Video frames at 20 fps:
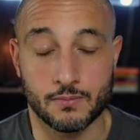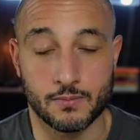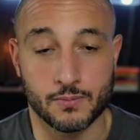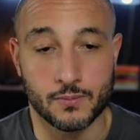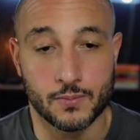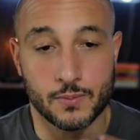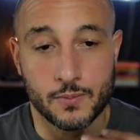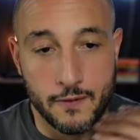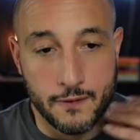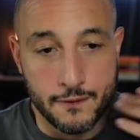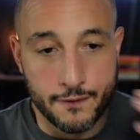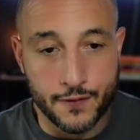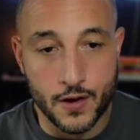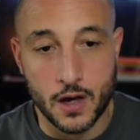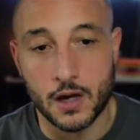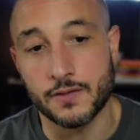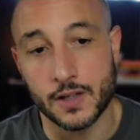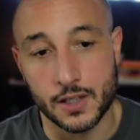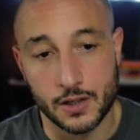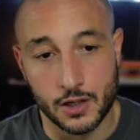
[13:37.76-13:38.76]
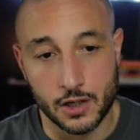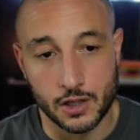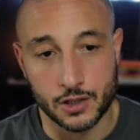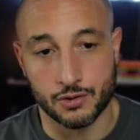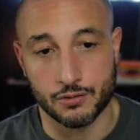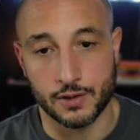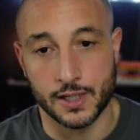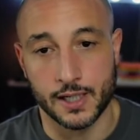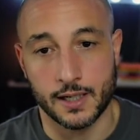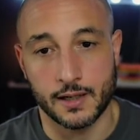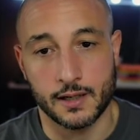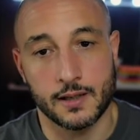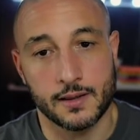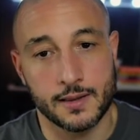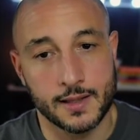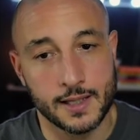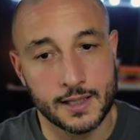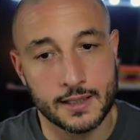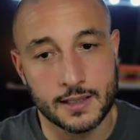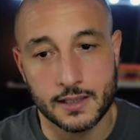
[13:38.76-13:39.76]
further nurturing.
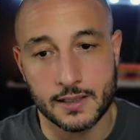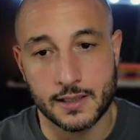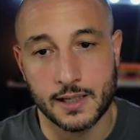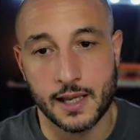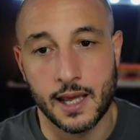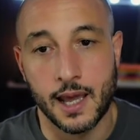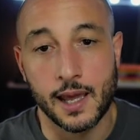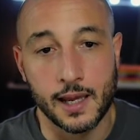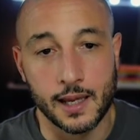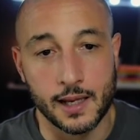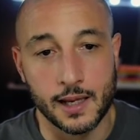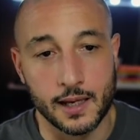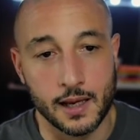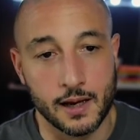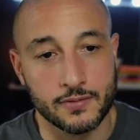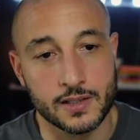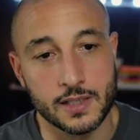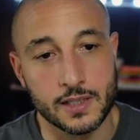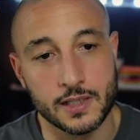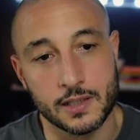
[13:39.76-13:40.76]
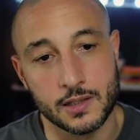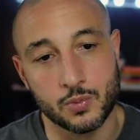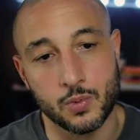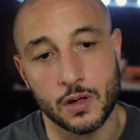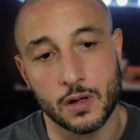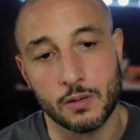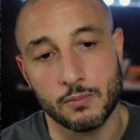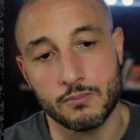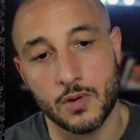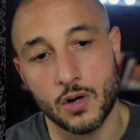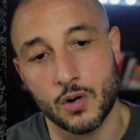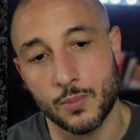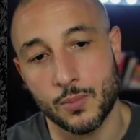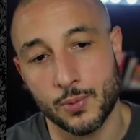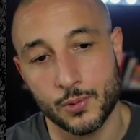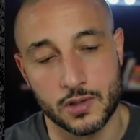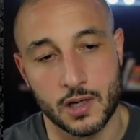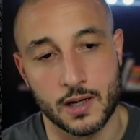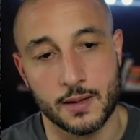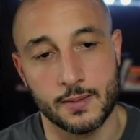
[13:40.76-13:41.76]
This is key. I've seen this work multiple
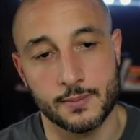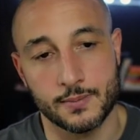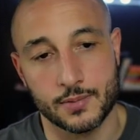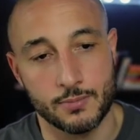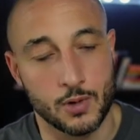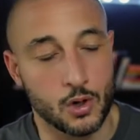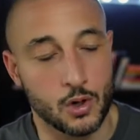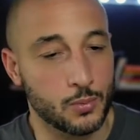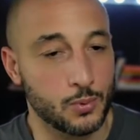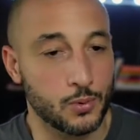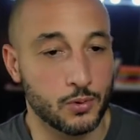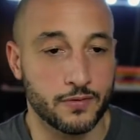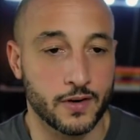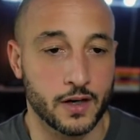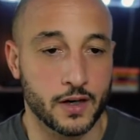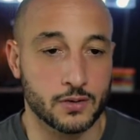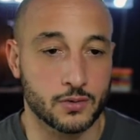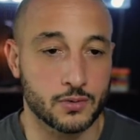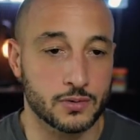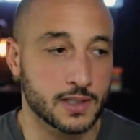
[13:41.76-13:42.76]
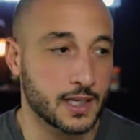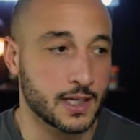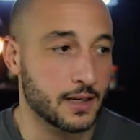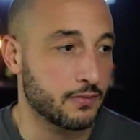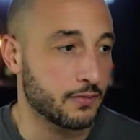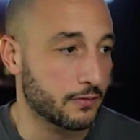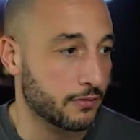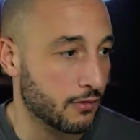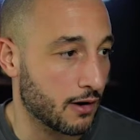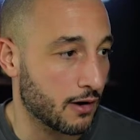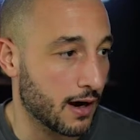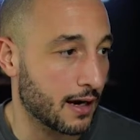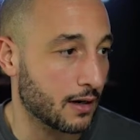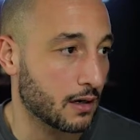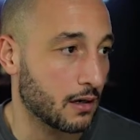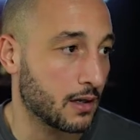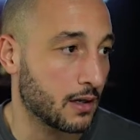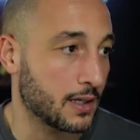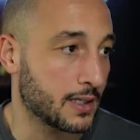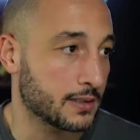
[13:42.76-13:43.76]
times, multiple funnels, even for our
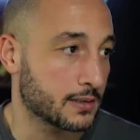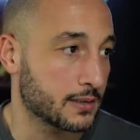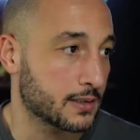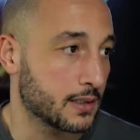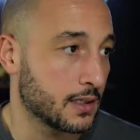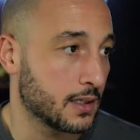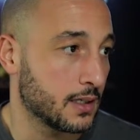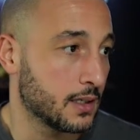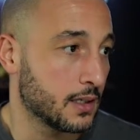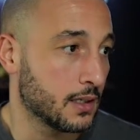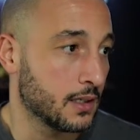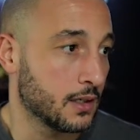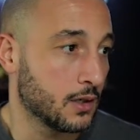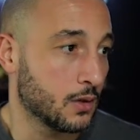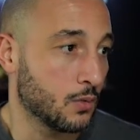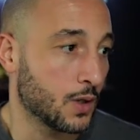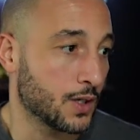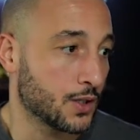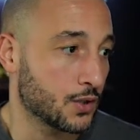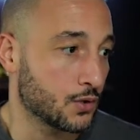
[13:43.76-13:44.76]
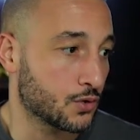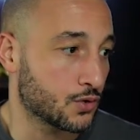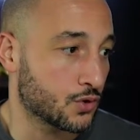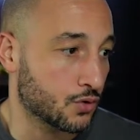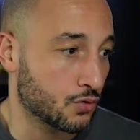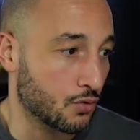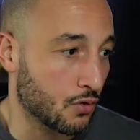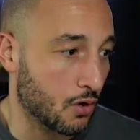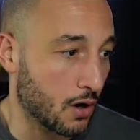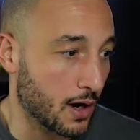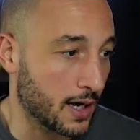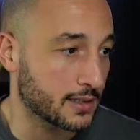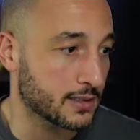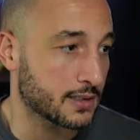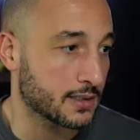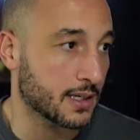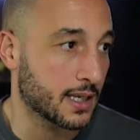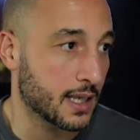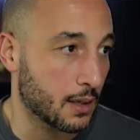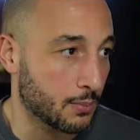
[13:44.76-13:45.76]
clients, where you're trying
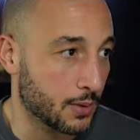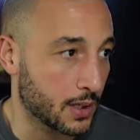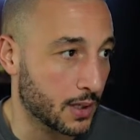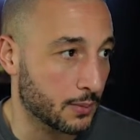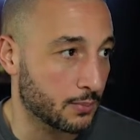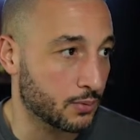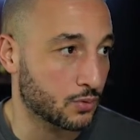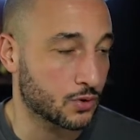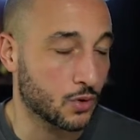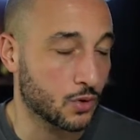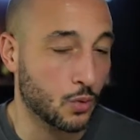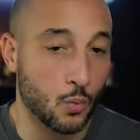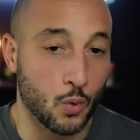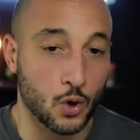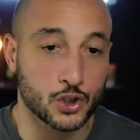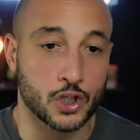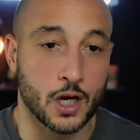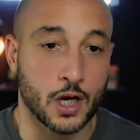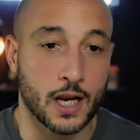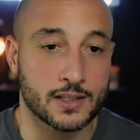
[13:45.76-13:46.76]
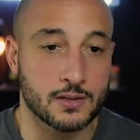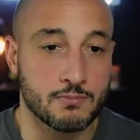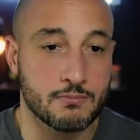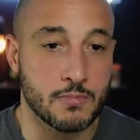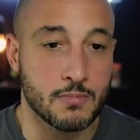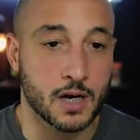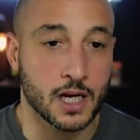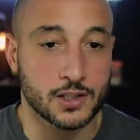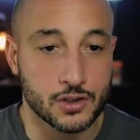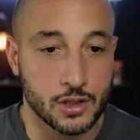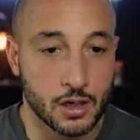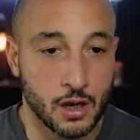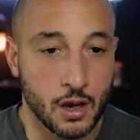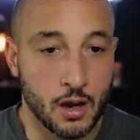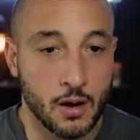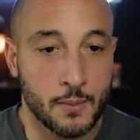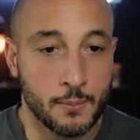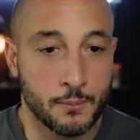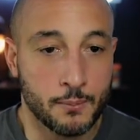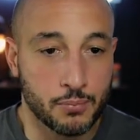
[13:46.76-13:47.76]
to get people to watch as much
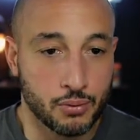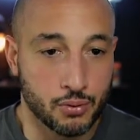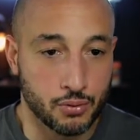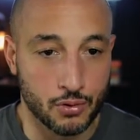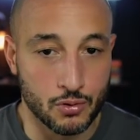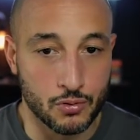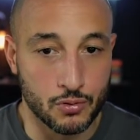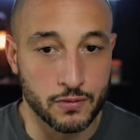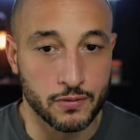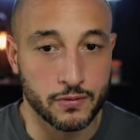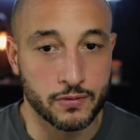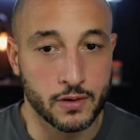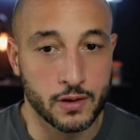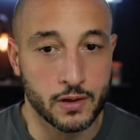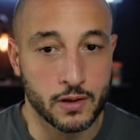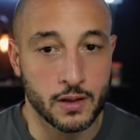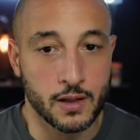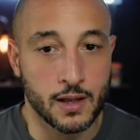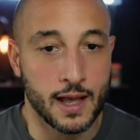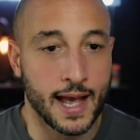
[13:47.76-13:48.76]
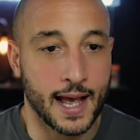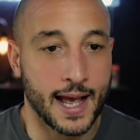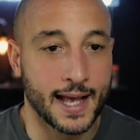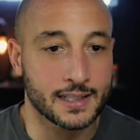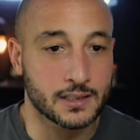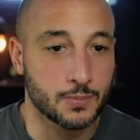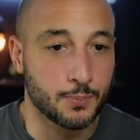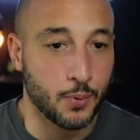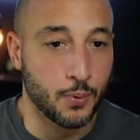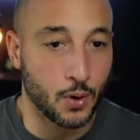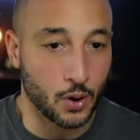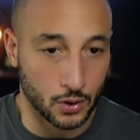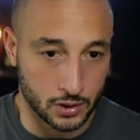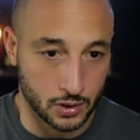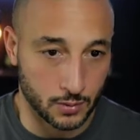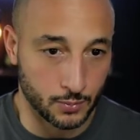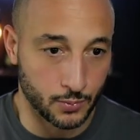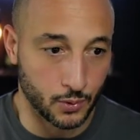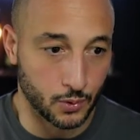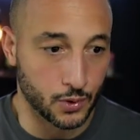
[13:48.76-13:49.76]
proof as
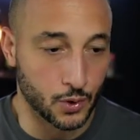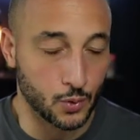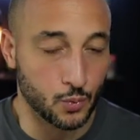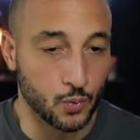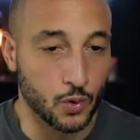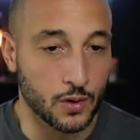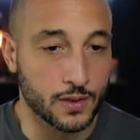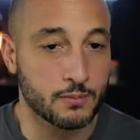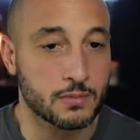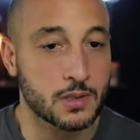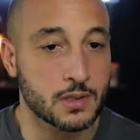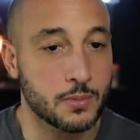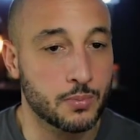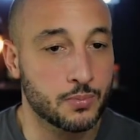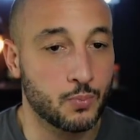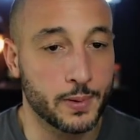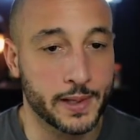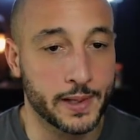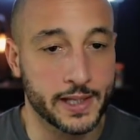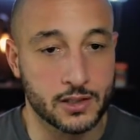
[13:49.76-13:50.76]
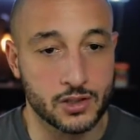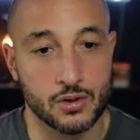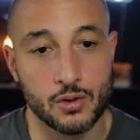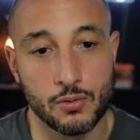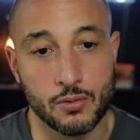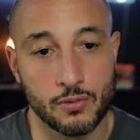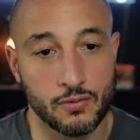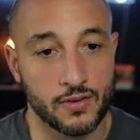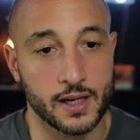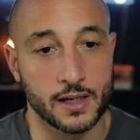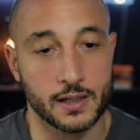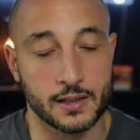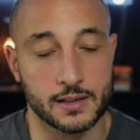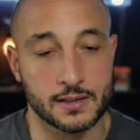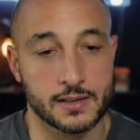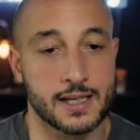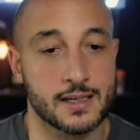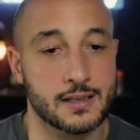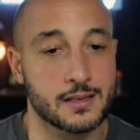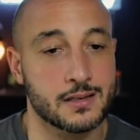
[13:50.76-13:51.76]
possible. You want them to be 2 things:
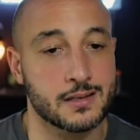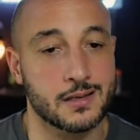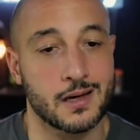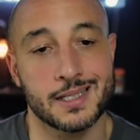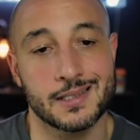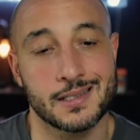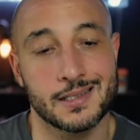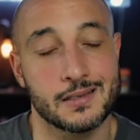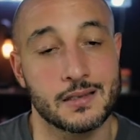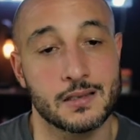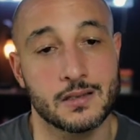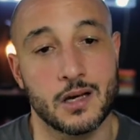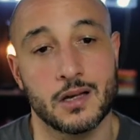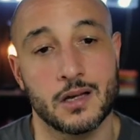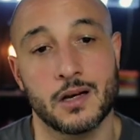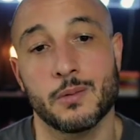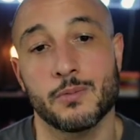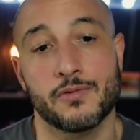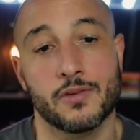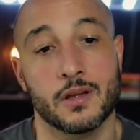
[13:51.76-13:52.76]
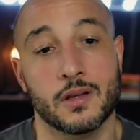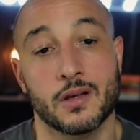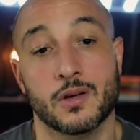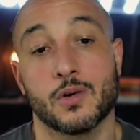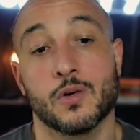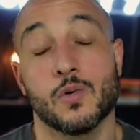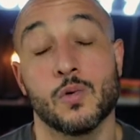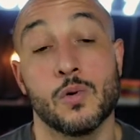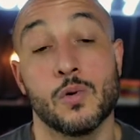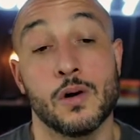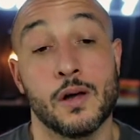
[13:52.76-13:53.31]
excited to turn up for the call,